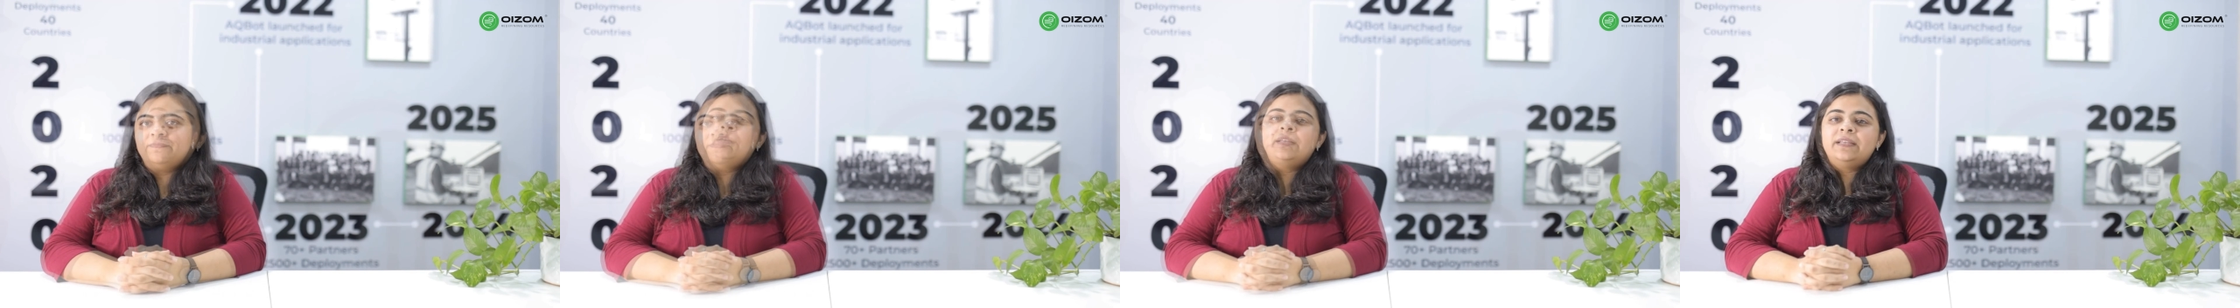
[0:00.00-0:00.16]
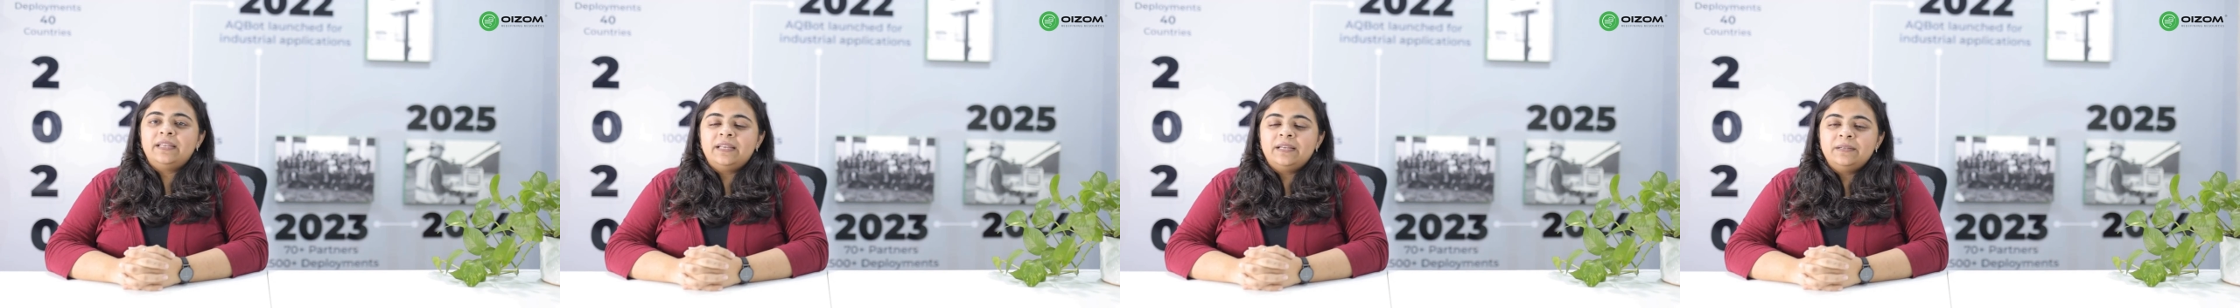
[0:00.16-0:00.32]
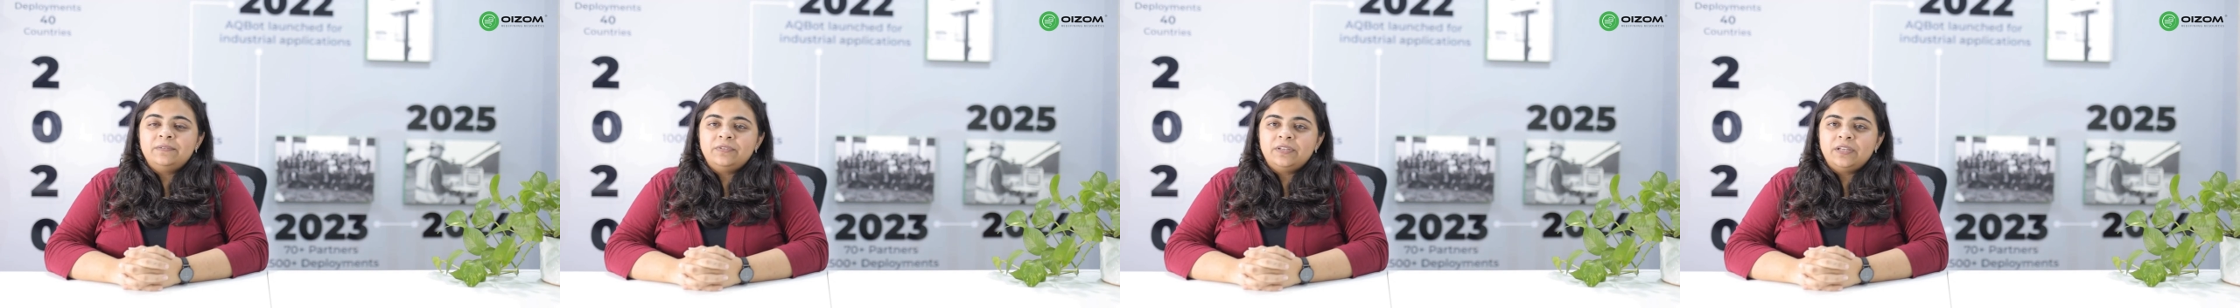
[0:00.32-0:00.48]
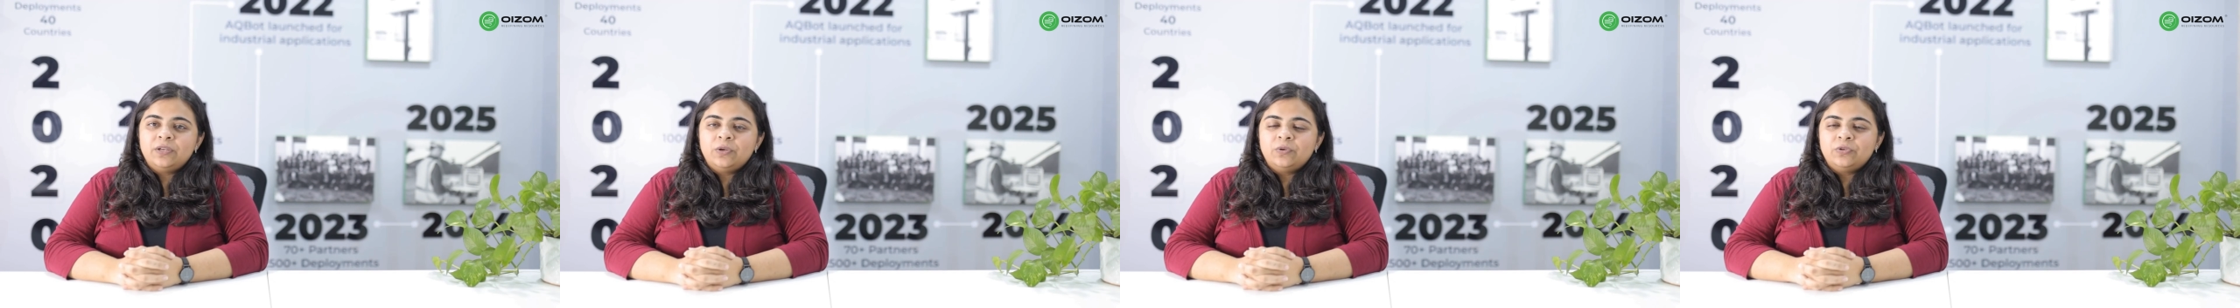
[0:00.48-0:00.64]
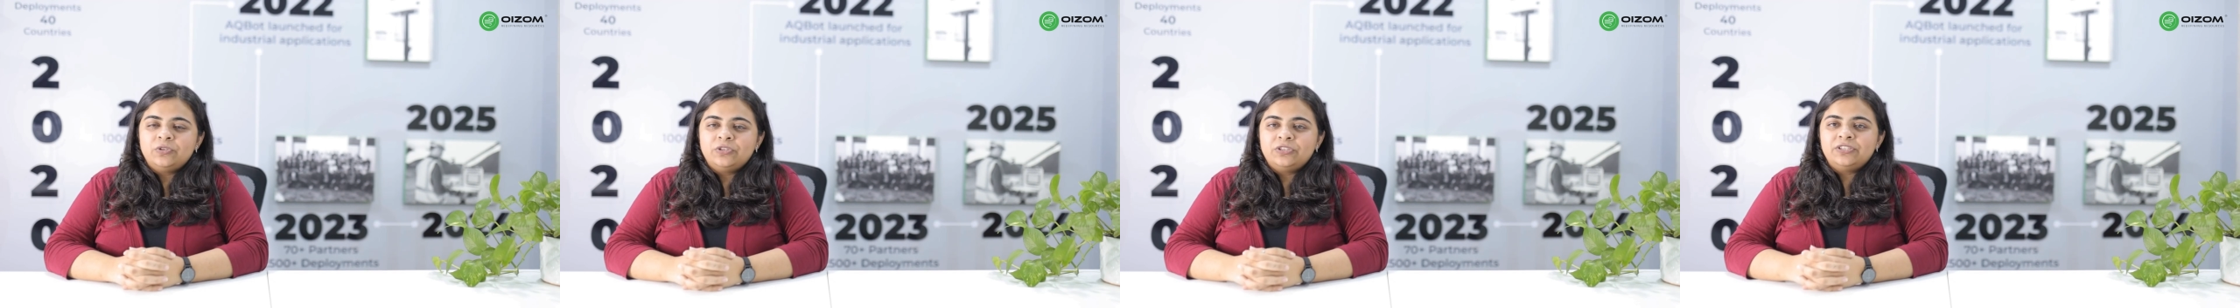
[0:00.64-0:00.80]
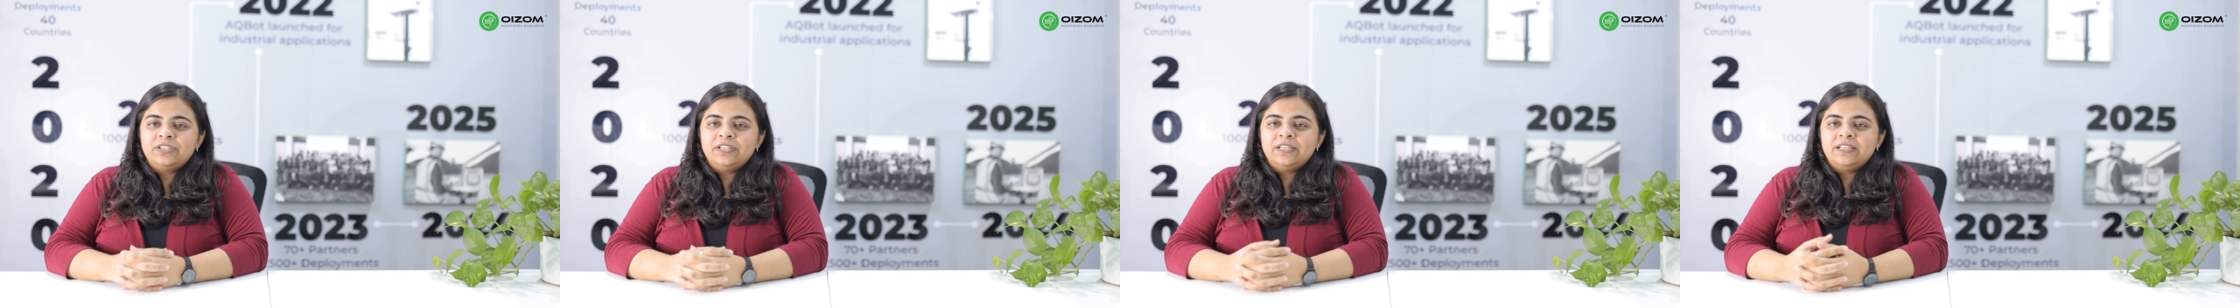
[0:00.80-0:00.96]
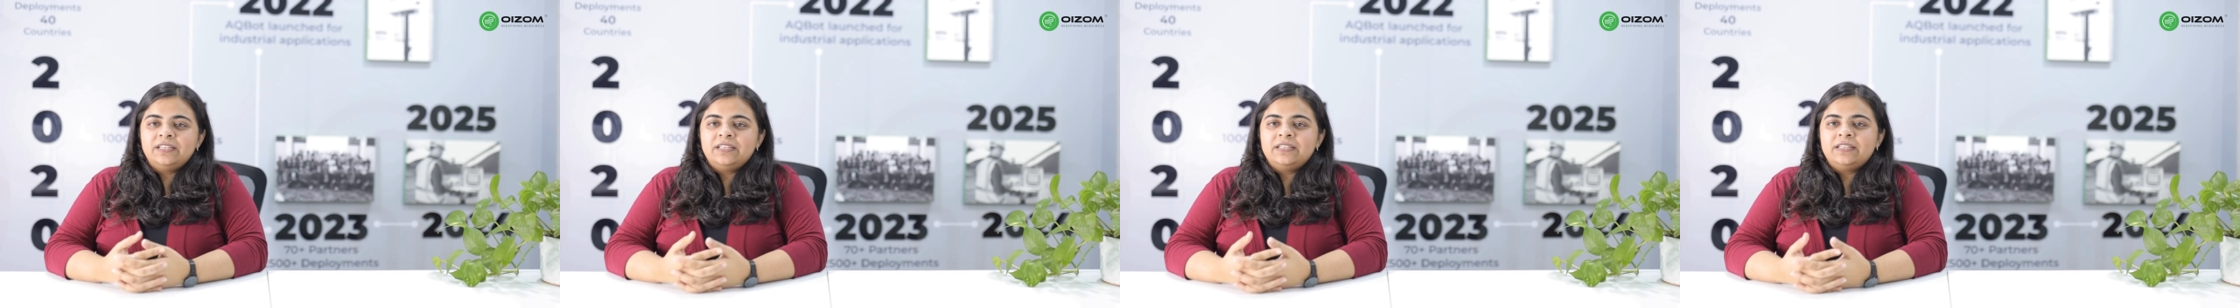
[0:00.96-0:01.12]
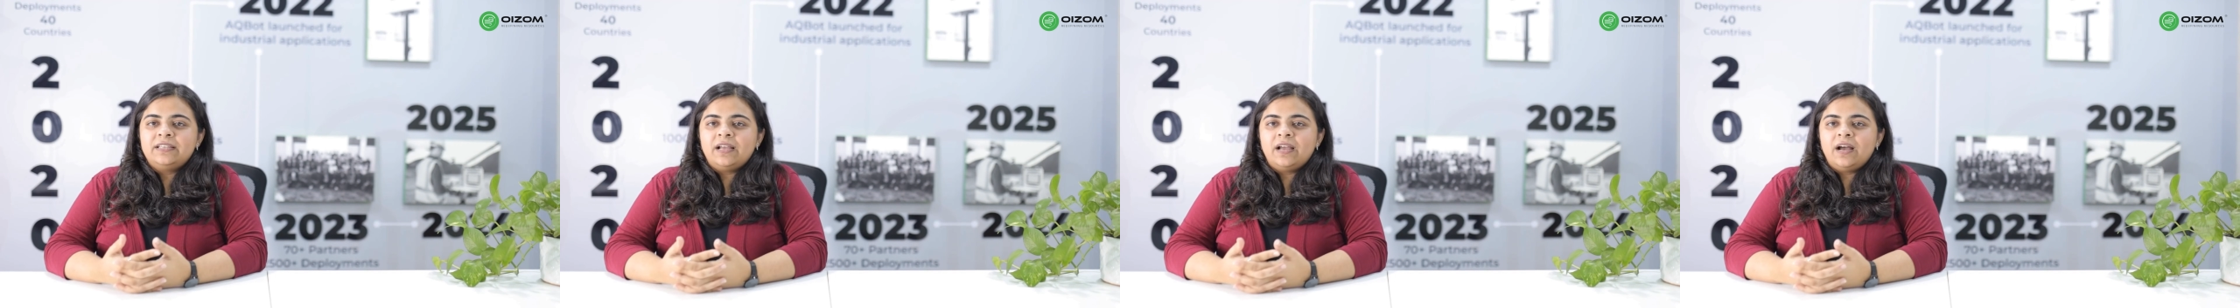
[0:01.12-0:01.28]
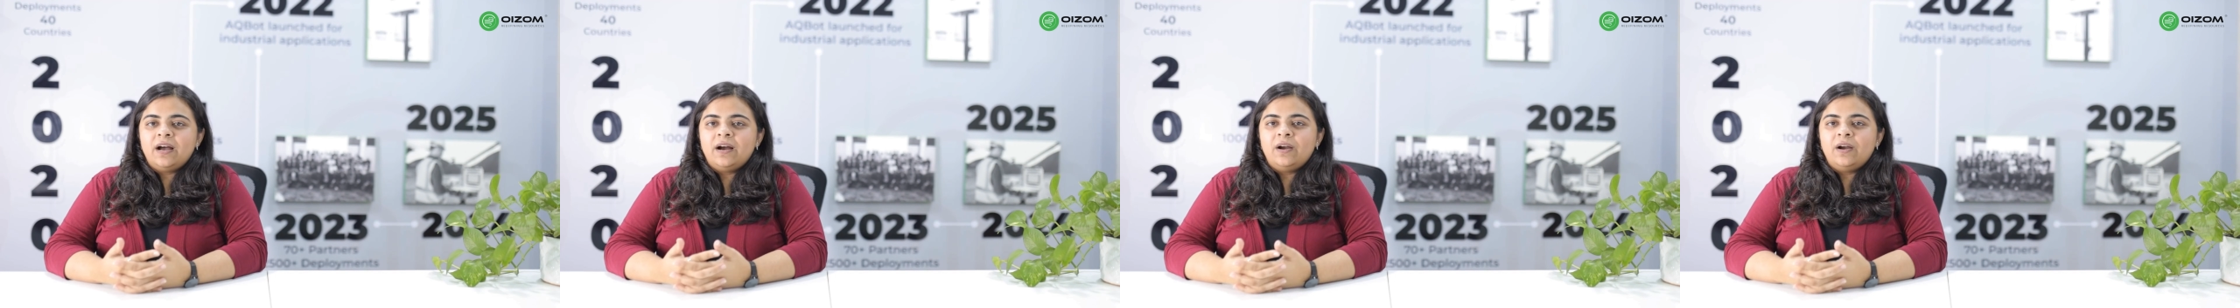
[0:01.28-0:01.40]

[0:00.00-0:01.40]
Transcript: TVOCs